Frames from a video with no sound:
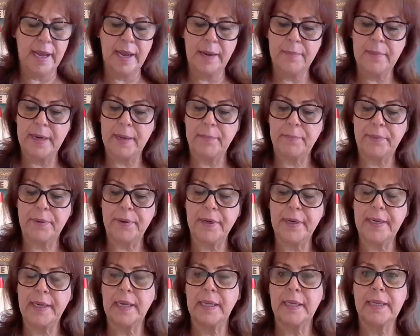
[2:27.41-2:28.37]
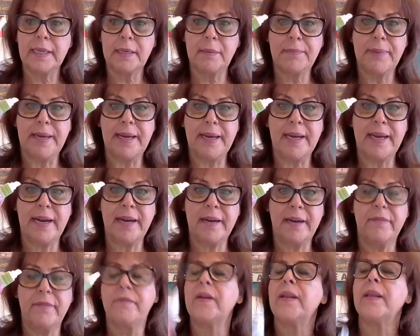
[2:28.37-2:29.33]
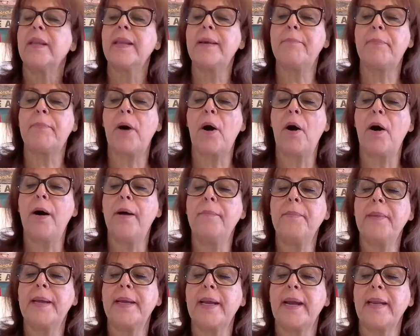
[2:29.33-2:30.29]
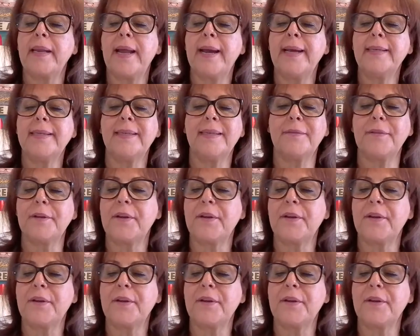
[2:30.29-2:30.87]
I'm going to put a little bit of lip balm and I like to,